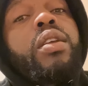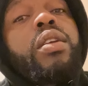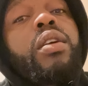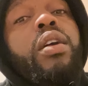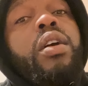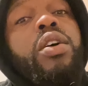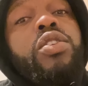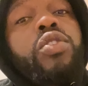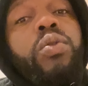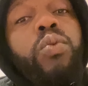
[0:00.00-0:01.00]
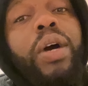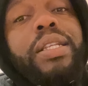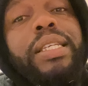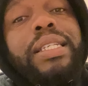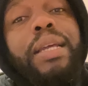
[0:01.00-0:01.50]
Yeah. So what I
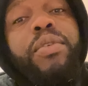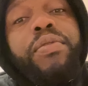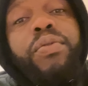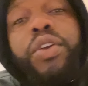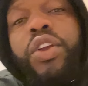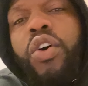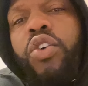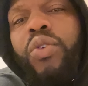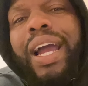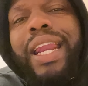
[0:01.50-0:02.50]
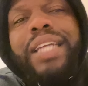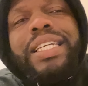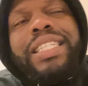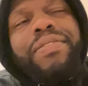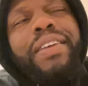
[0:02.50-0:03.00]
say that before you go and ride that,
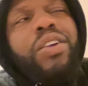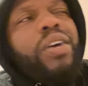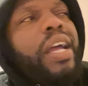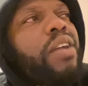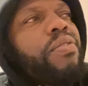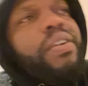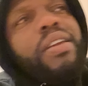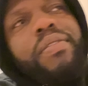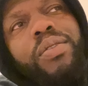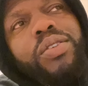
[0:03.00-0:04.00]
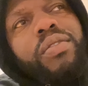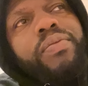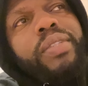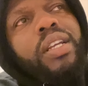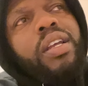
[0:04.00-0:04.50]
just think, look at your friend and think yourself,
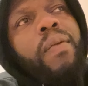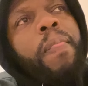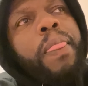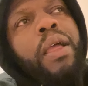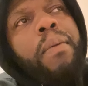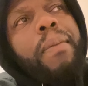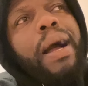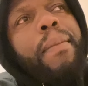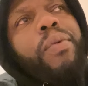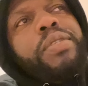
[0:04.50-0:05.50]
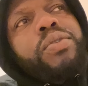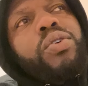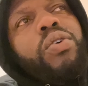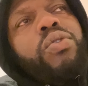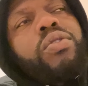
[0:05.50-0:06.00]
my man wants me to
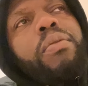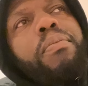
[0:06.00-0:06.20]
go into a